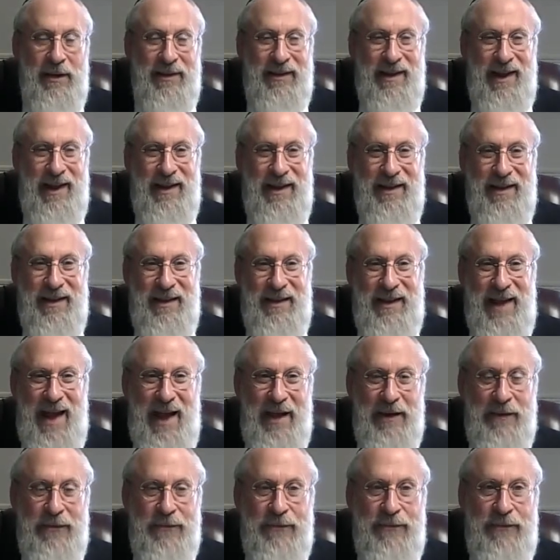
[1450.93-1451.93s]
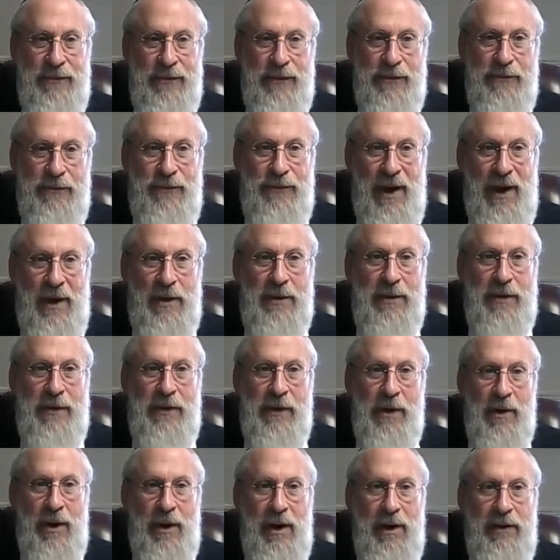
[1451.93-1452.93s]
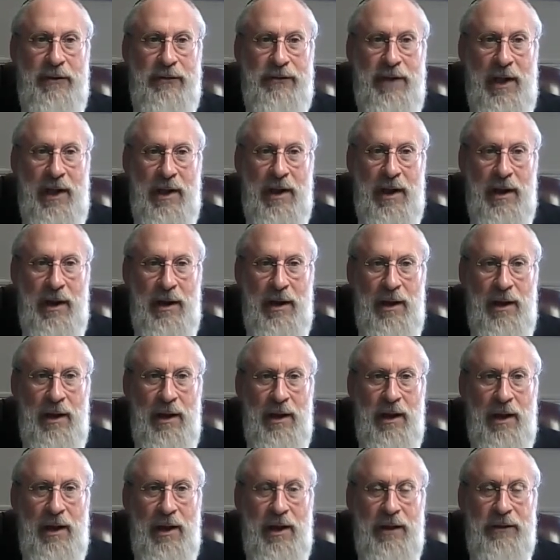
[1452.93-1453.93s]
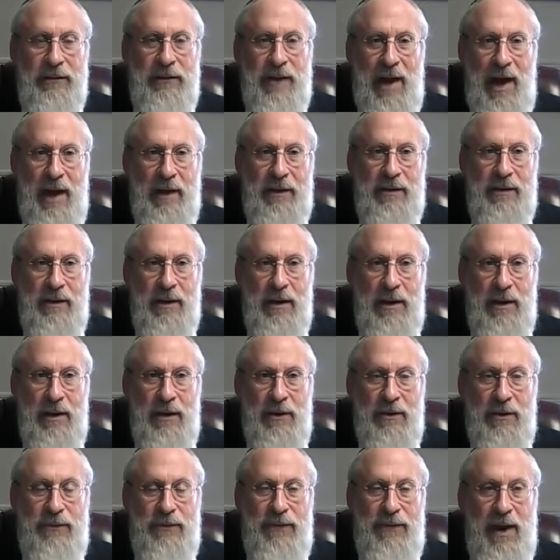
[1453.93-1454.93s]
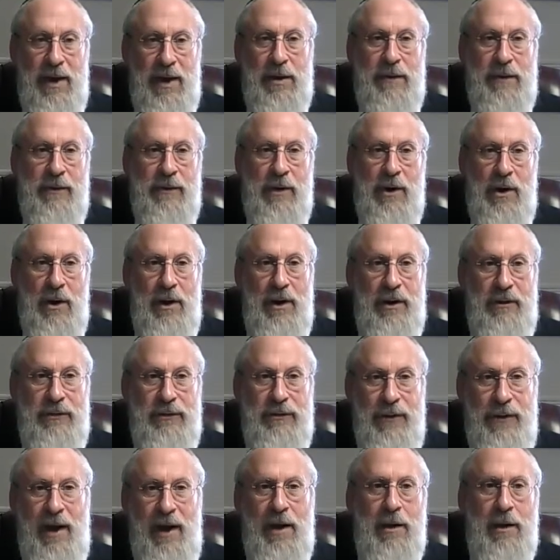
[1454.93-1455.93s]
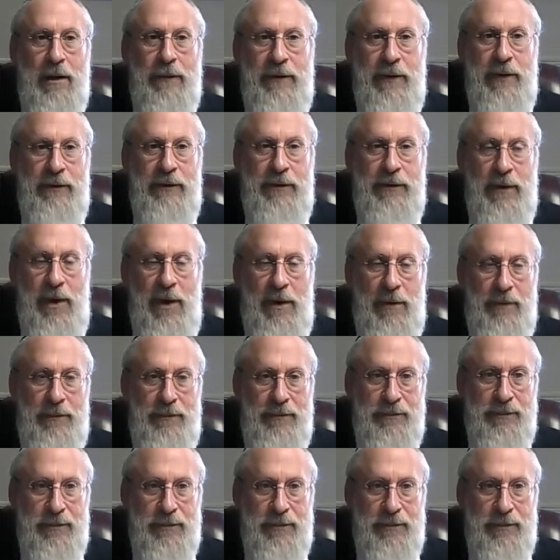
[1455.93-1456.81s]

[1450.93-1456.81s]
then the fire that the goy has taken is not fire of a goy; it's fire of Yisrael.